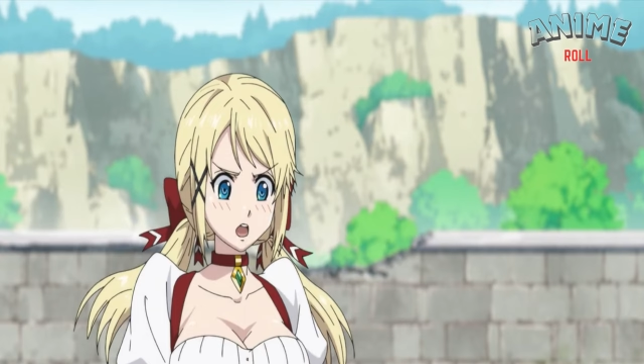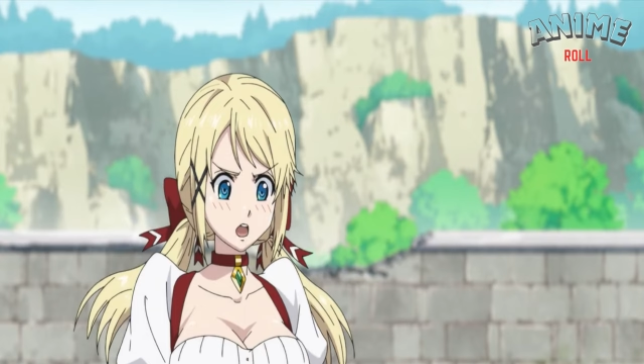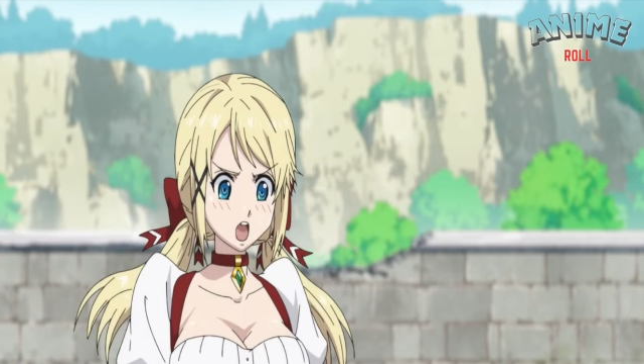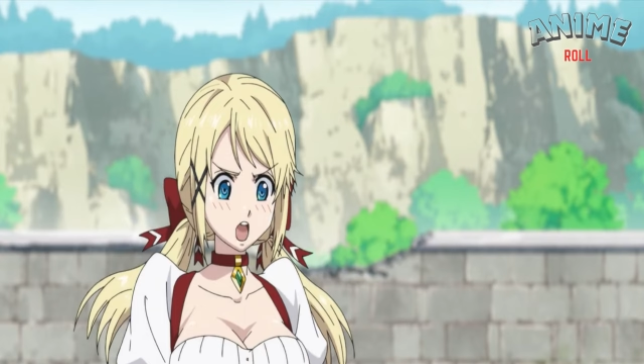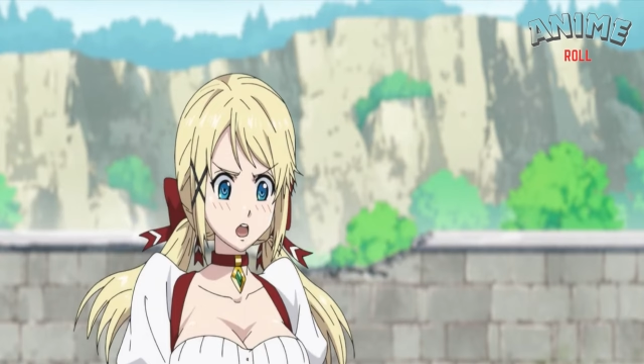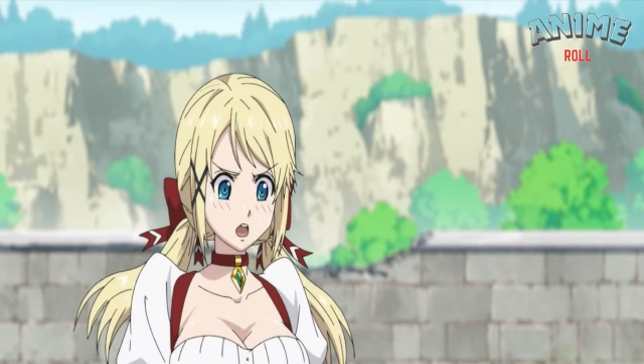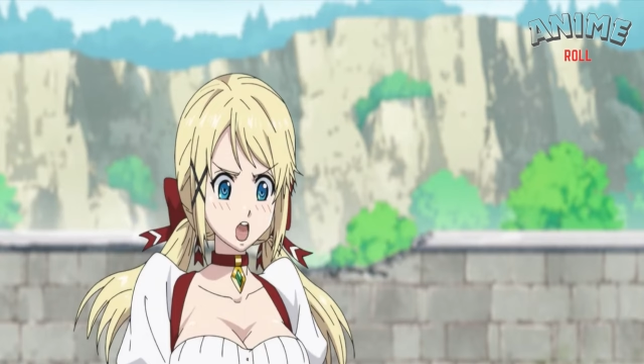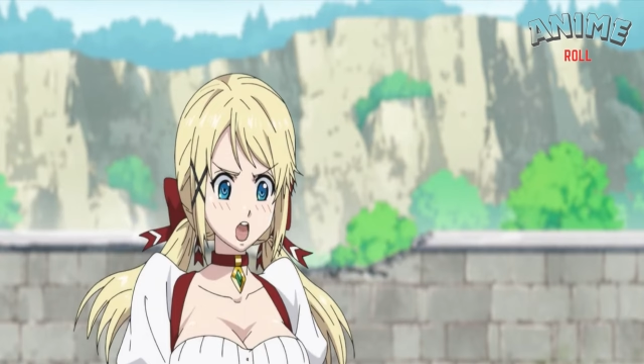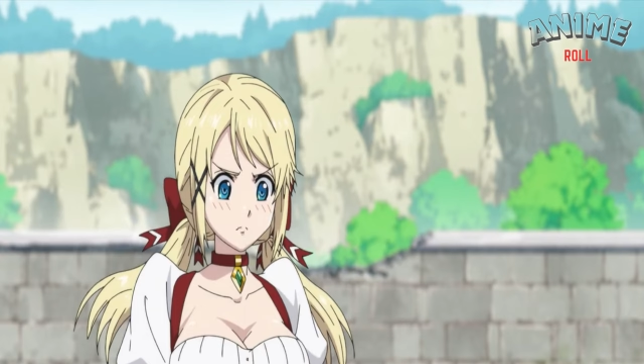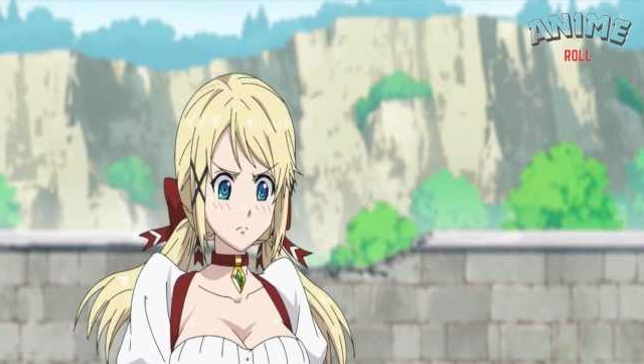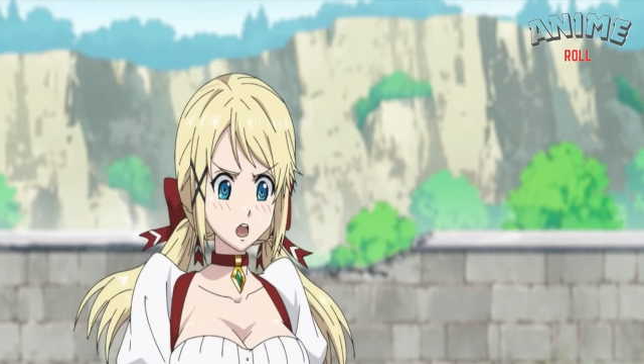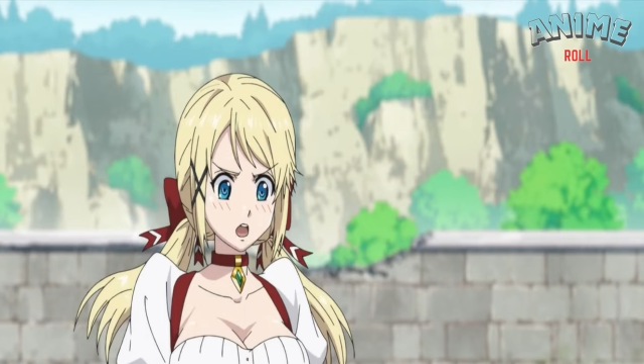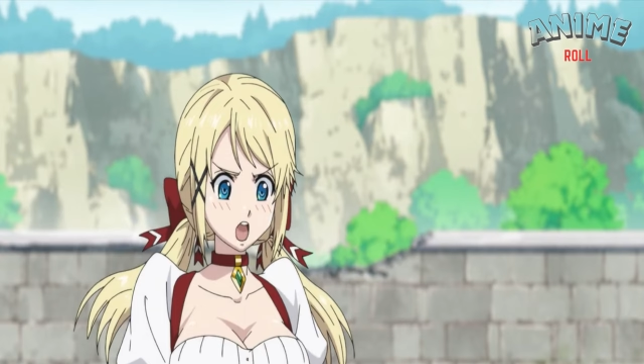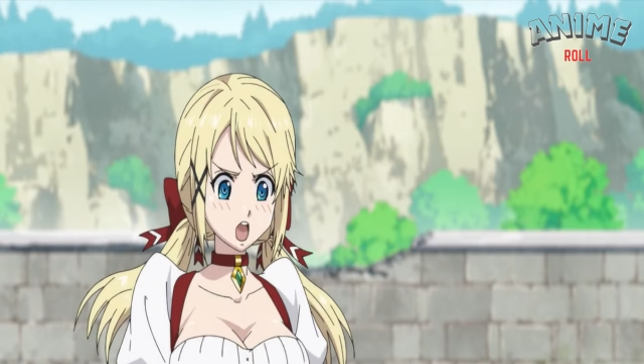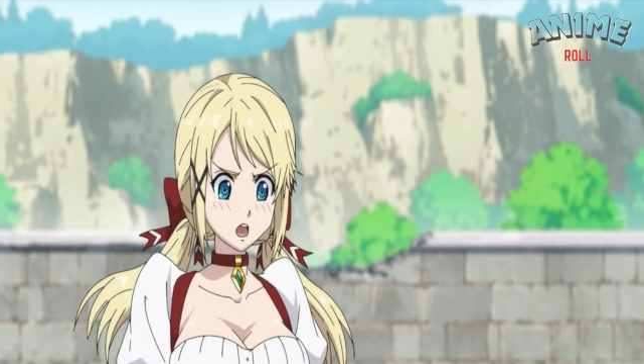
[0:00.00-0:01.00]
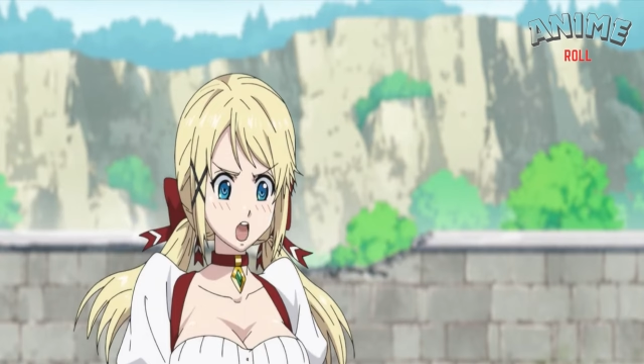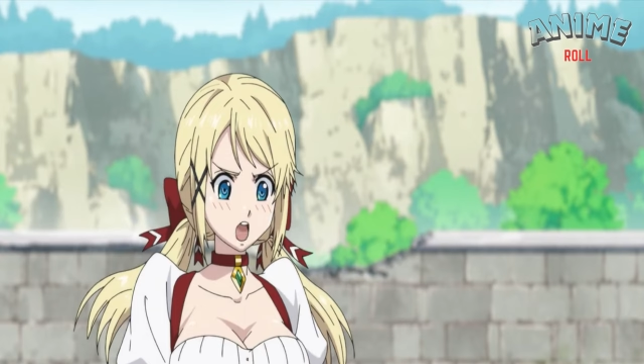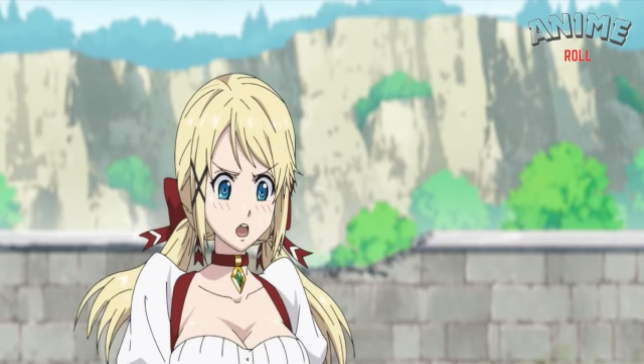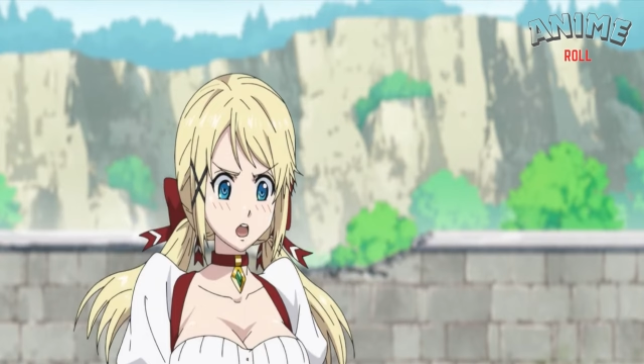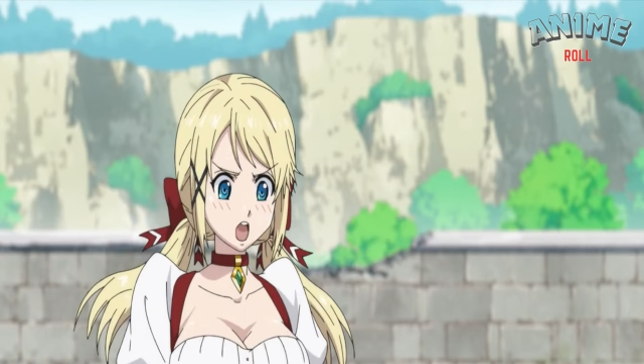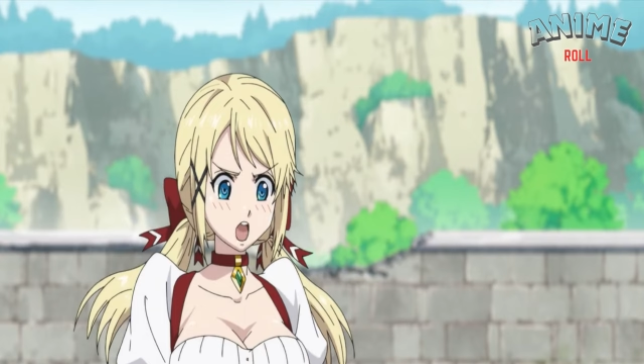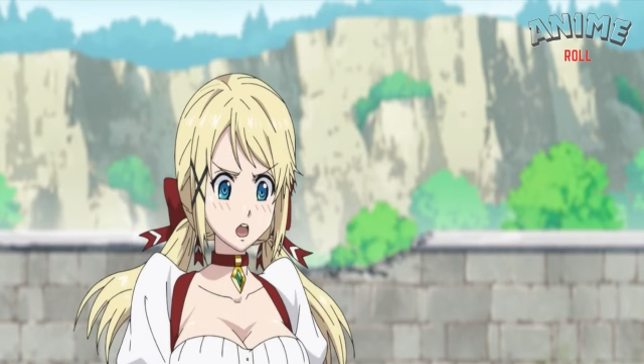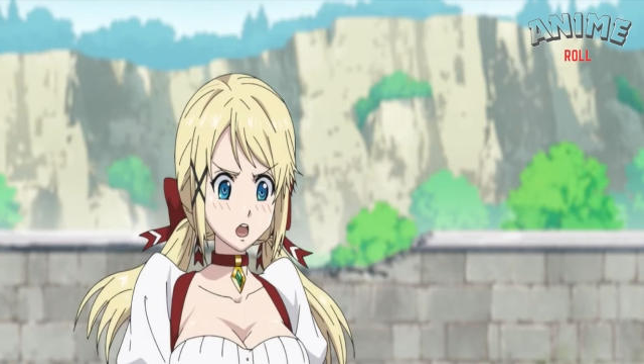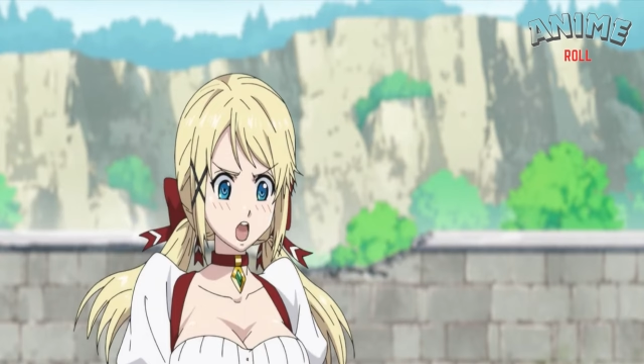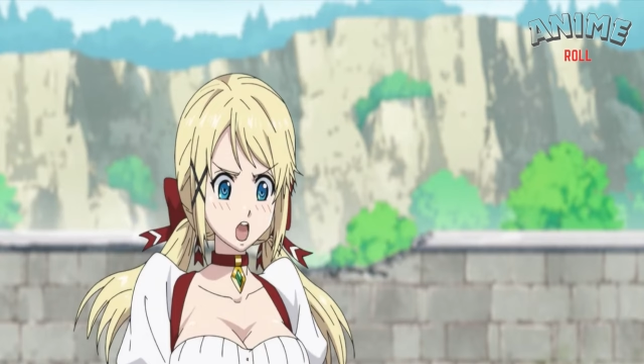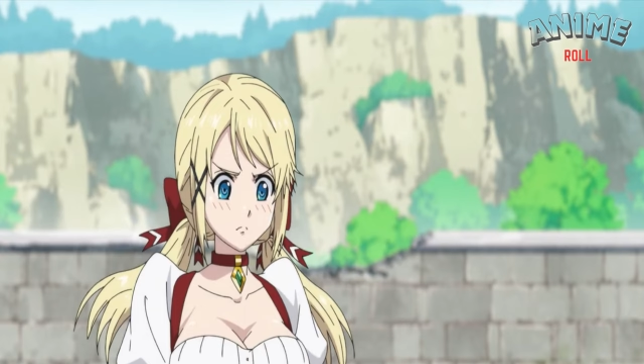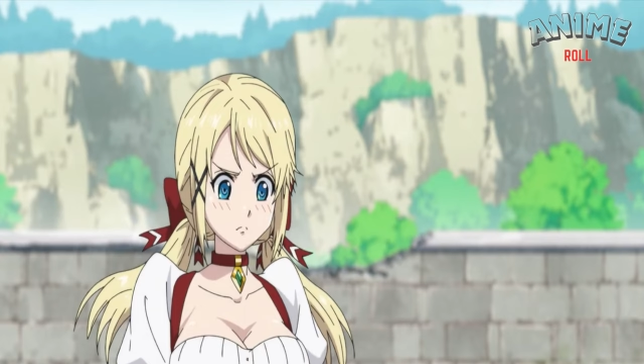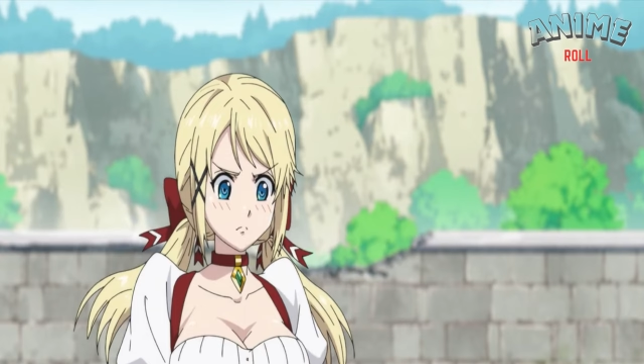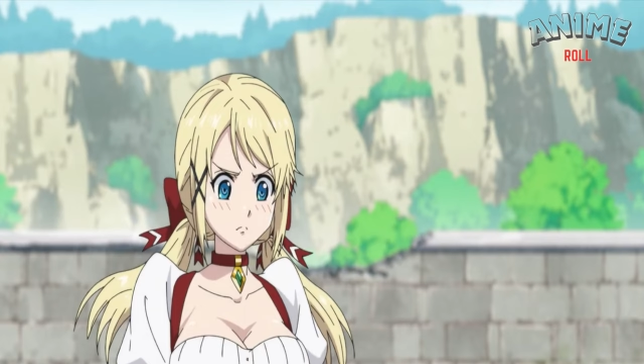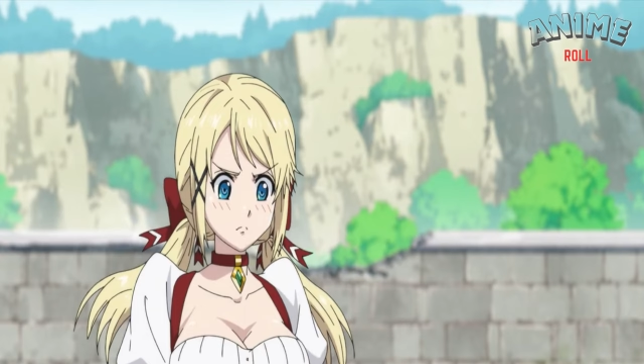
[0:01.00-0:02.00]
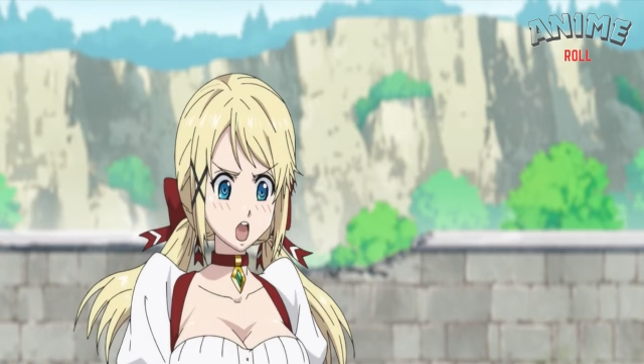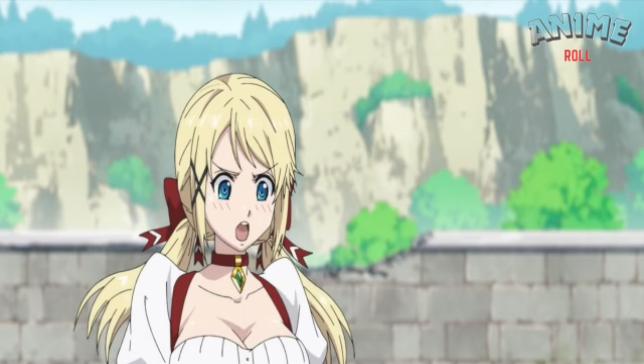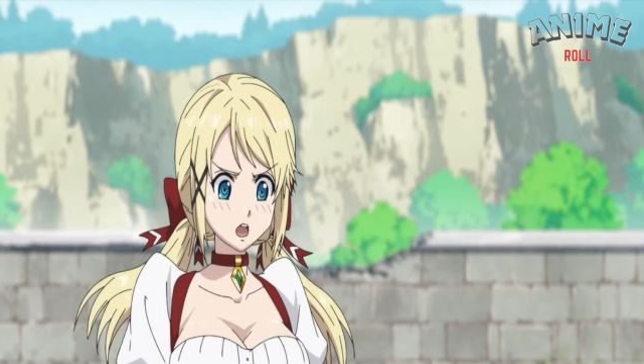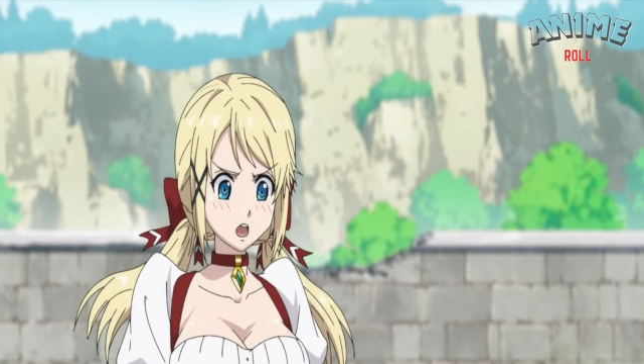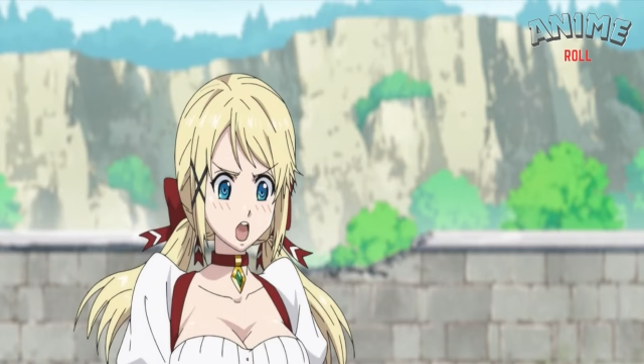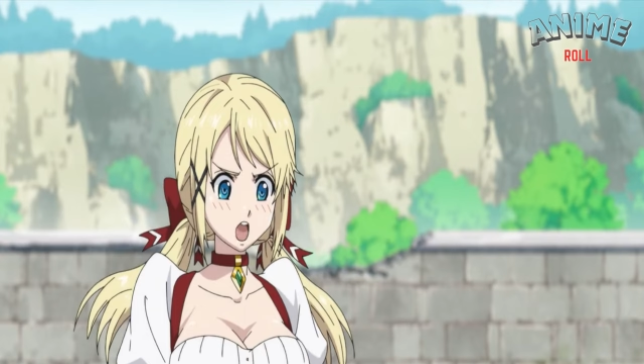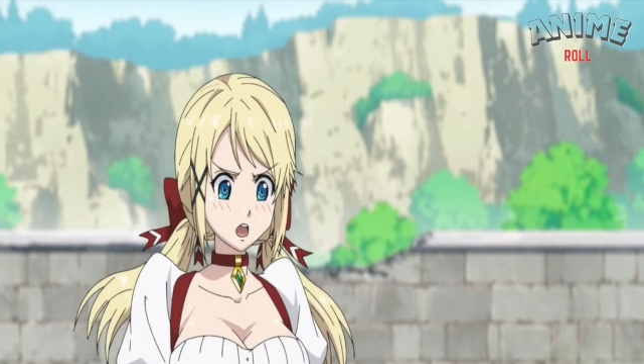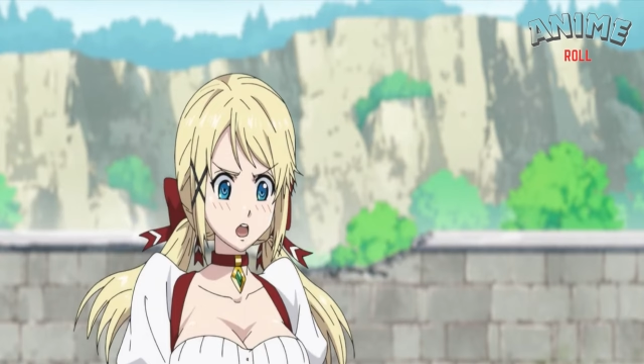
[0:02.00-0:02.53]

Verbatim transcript: even though devils could attack them at any time.